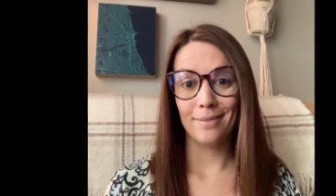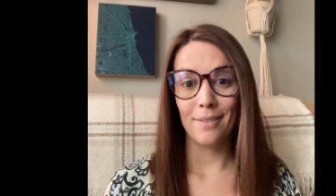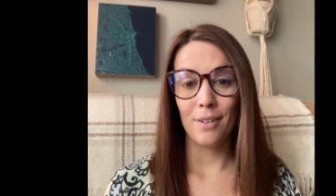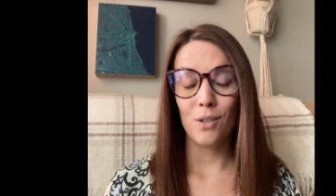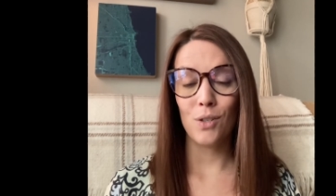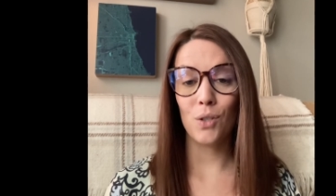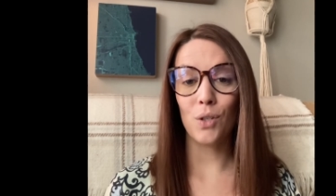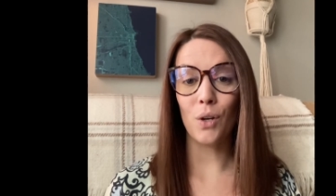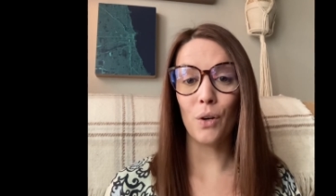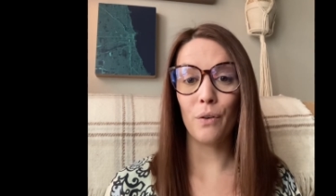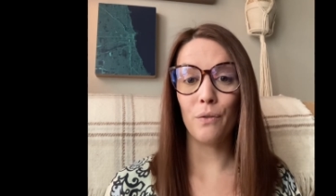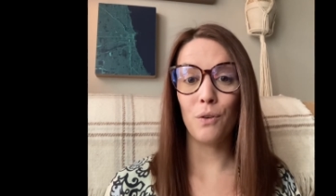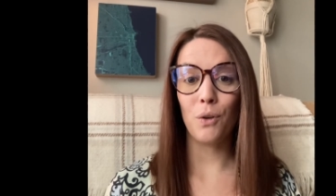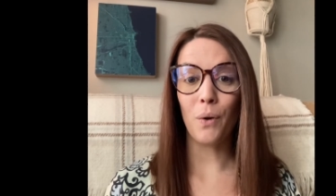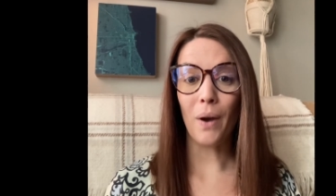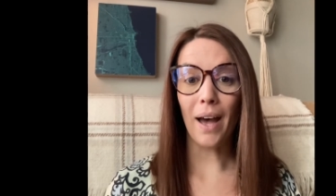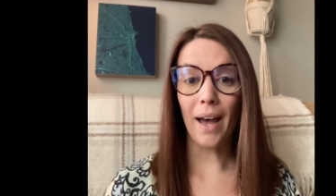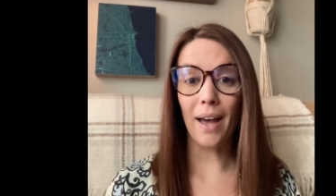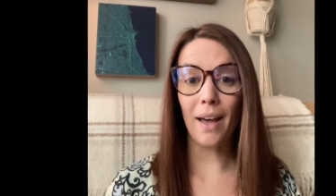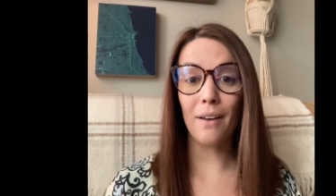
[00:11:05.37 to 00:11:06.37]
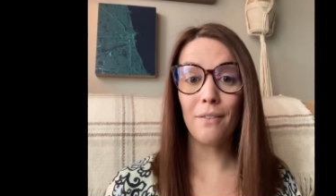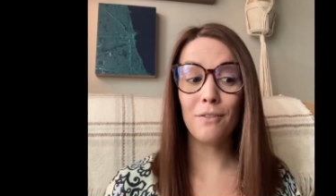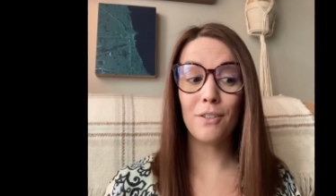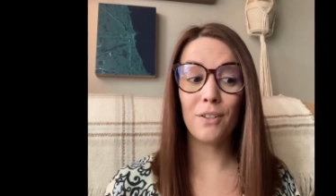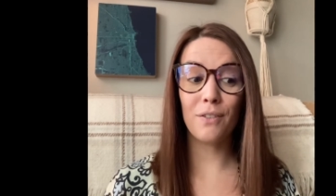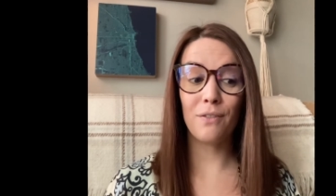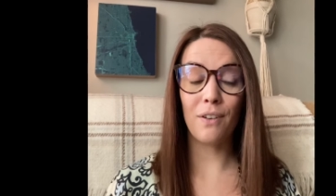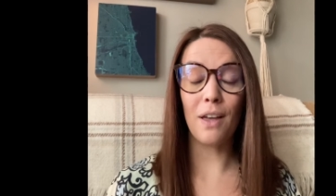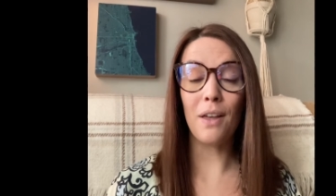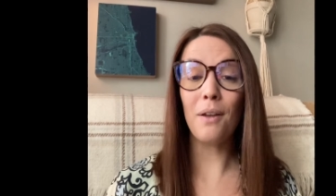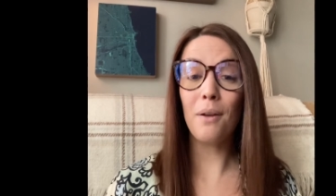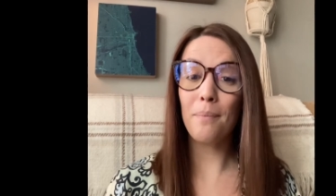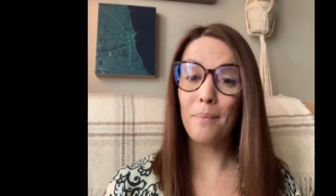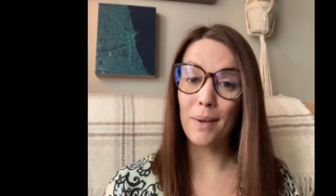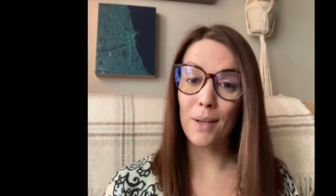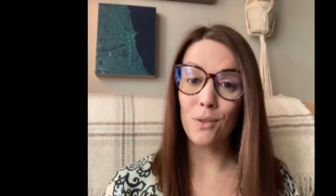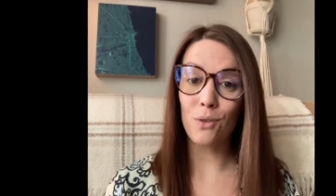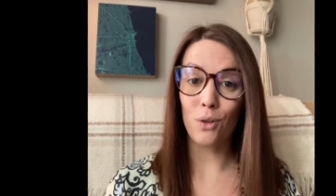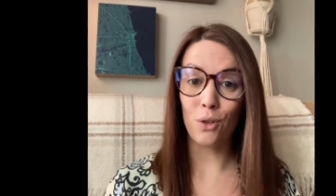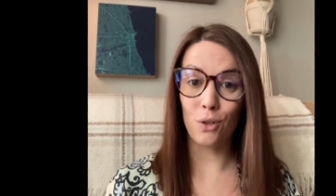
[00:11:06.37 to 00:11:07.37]
So if you have
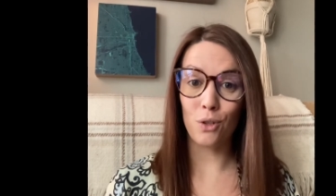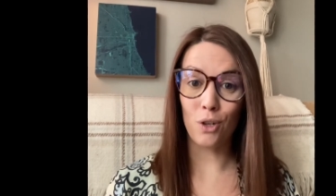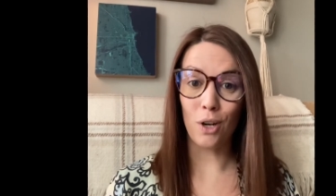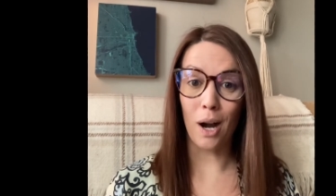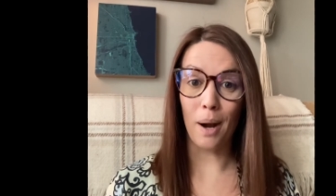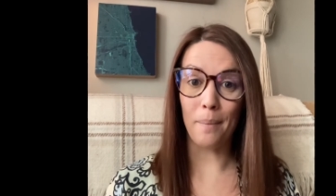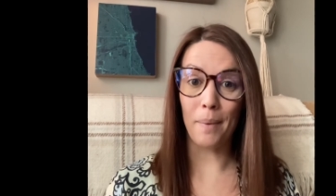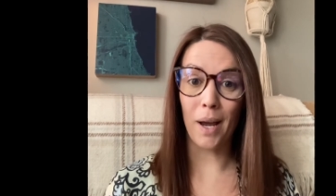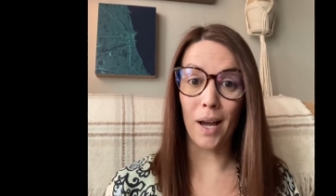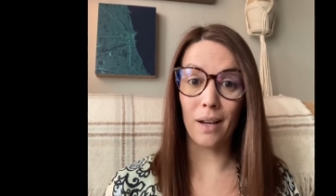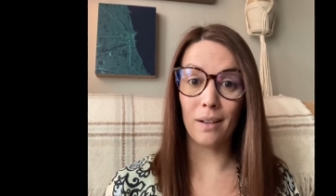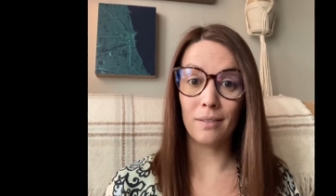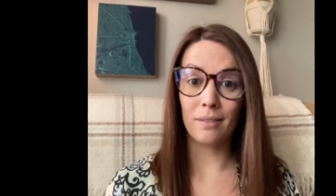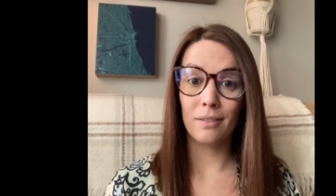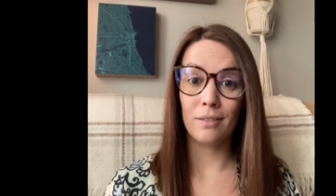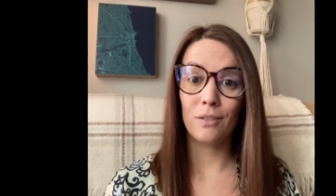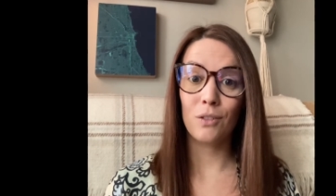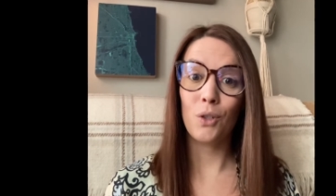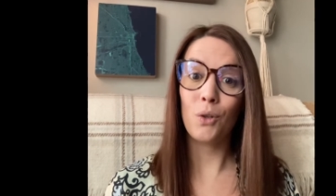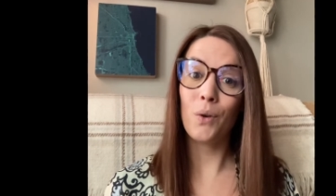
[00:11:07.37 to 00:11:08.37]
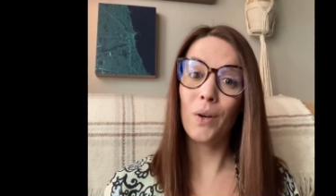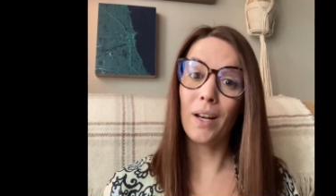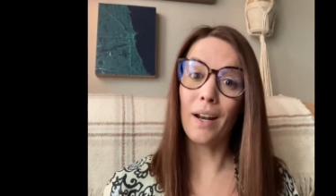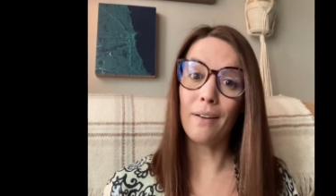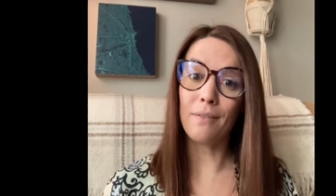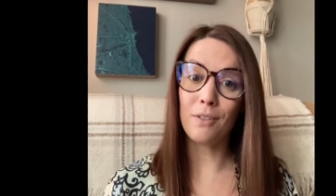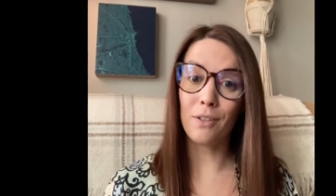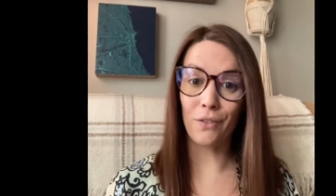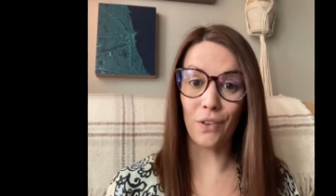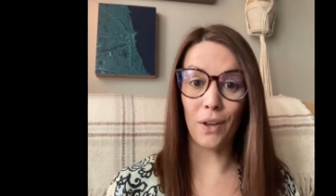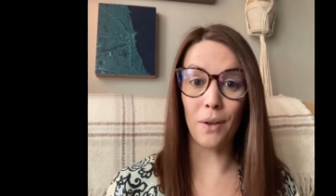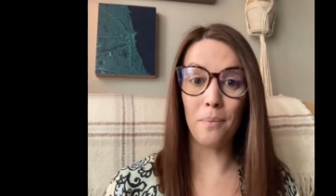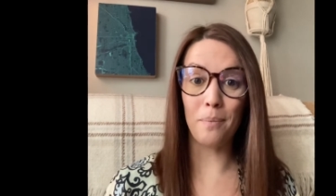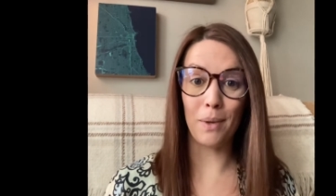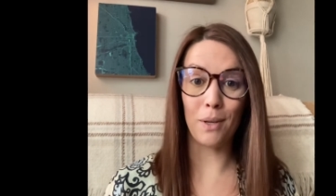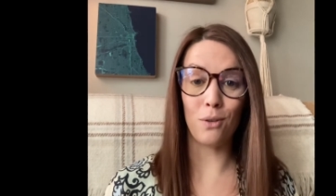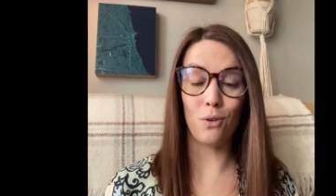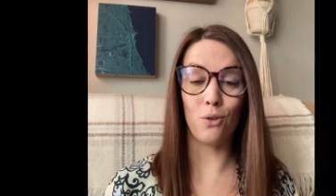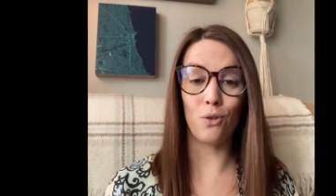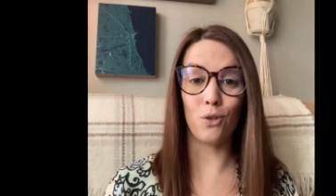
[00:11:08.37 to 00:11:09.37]
developmental trauma, you can have
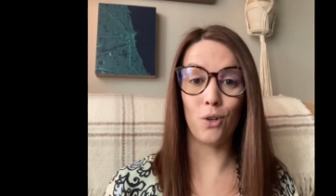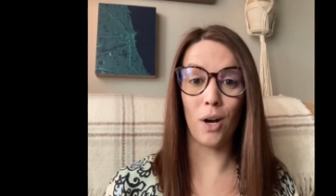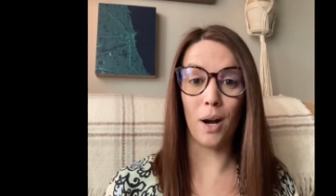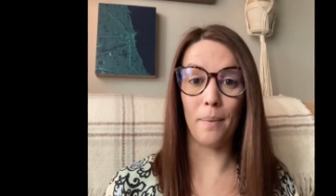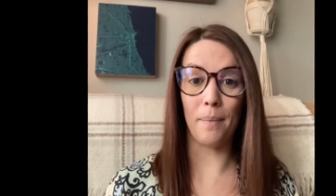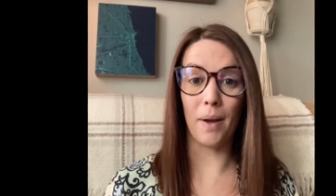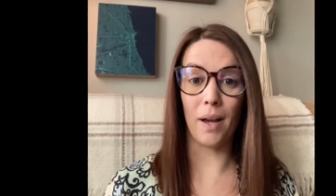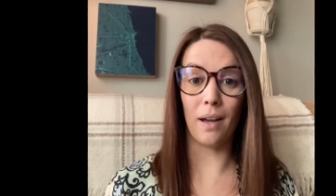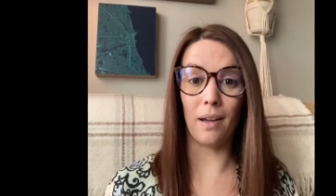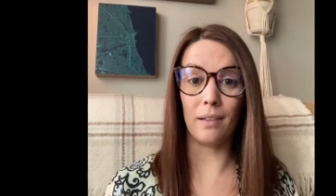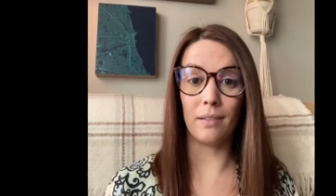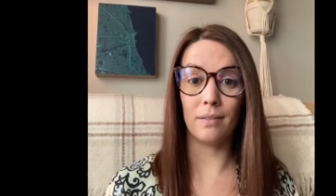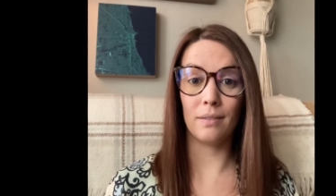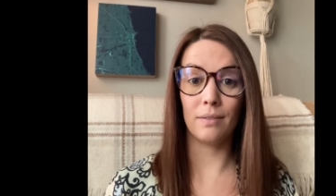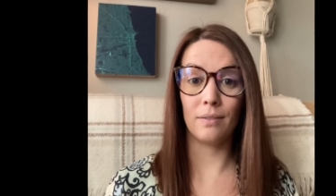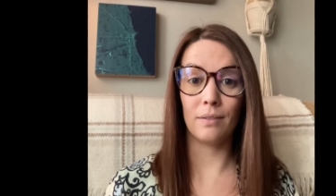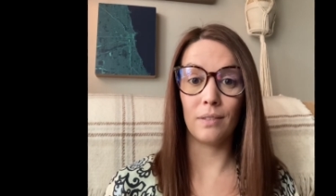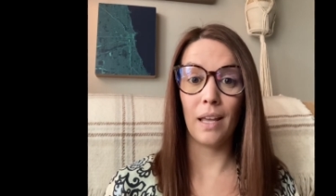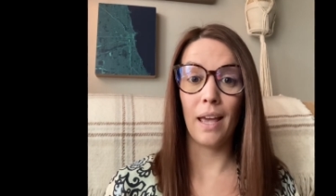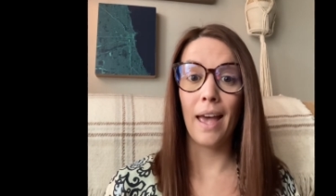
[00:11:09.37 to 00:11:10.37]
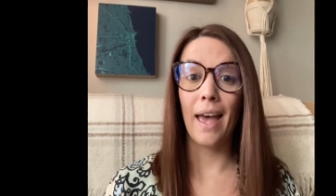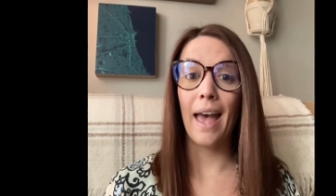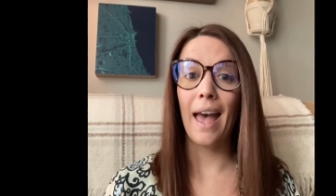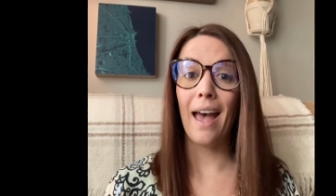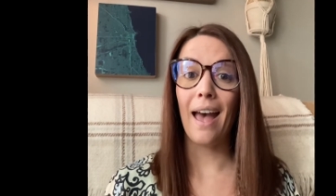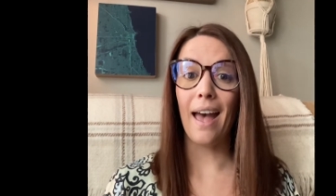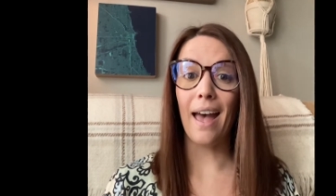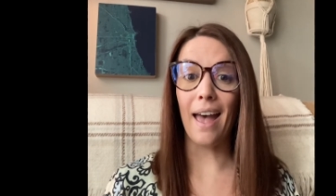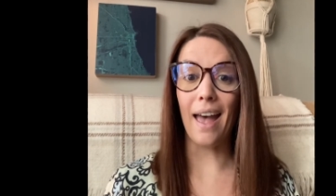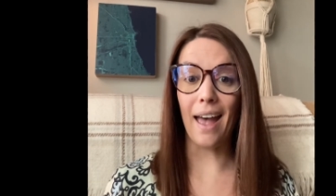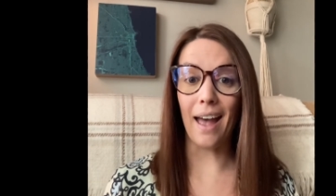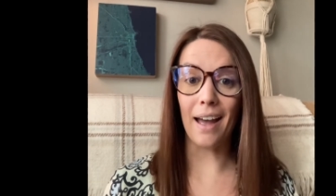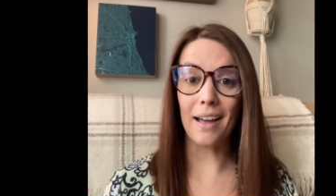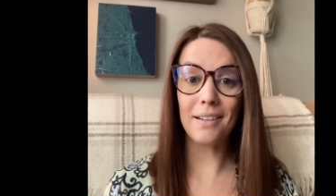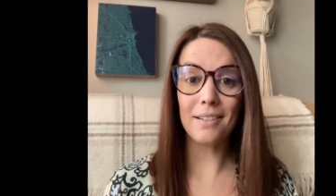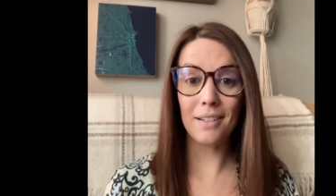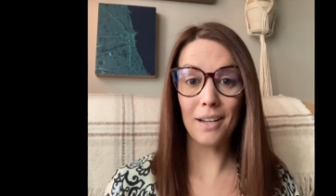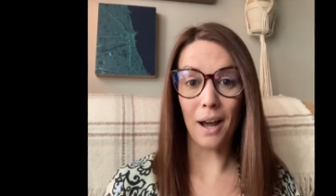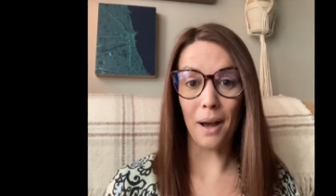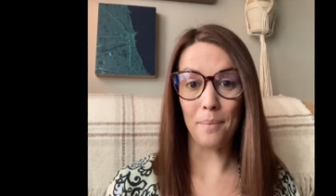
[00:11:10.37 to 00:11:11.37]
developmental trauma
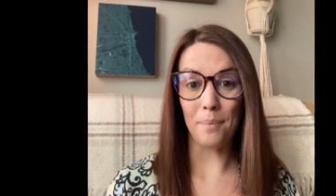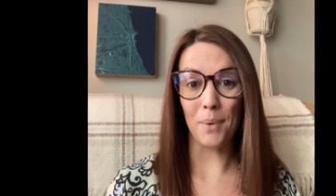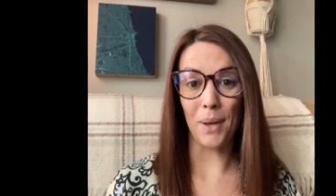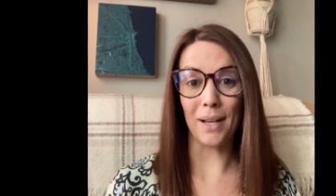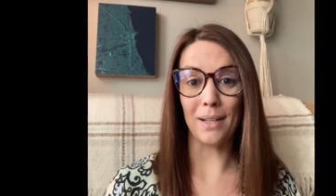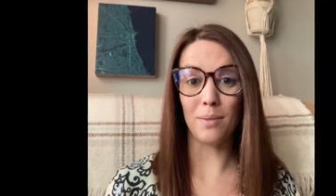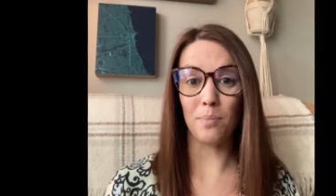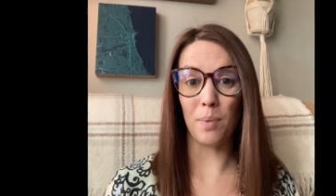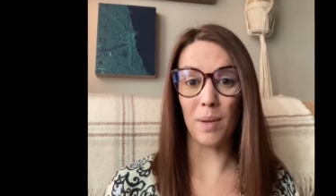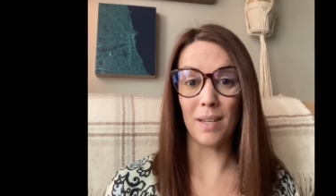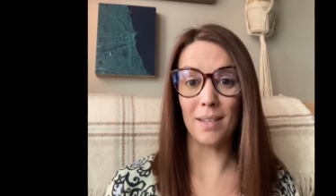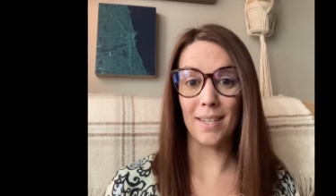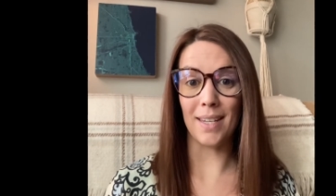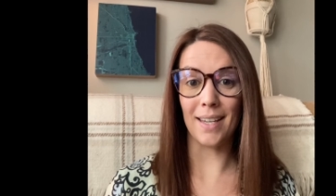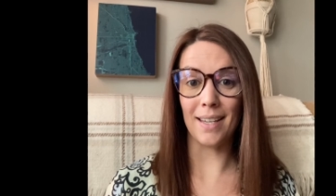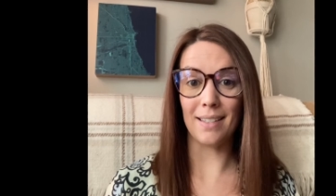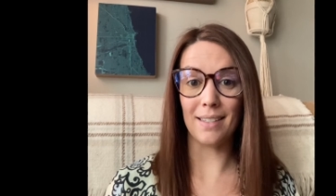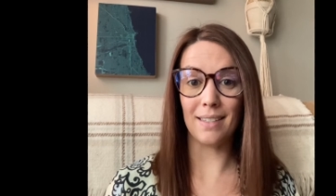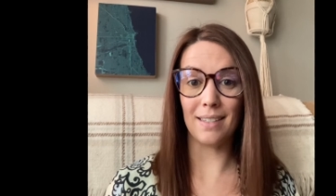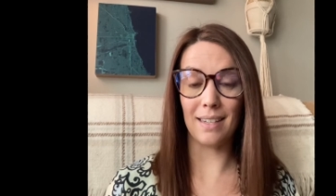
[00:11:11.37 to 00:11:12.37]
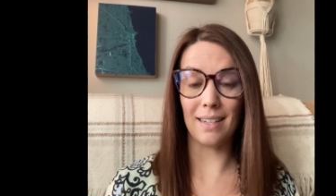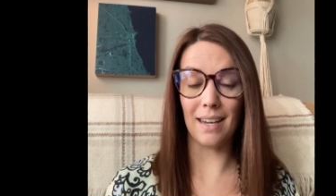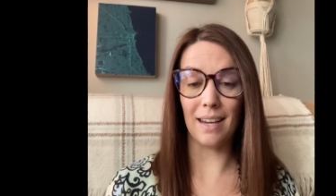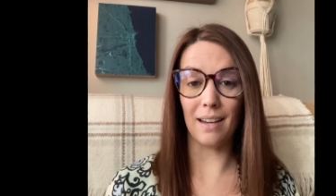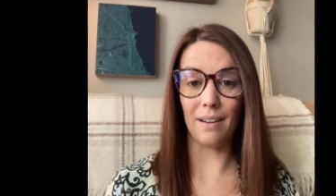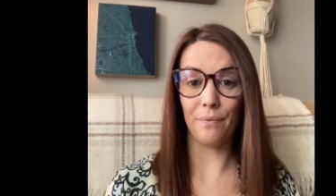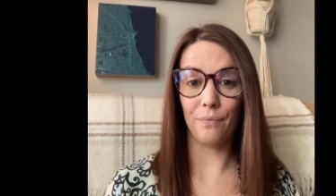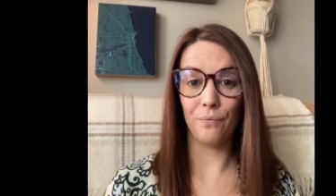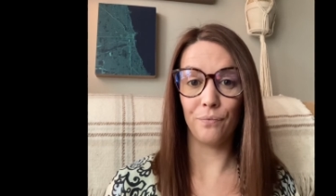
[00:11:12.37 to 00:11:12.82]
and complex P T S D.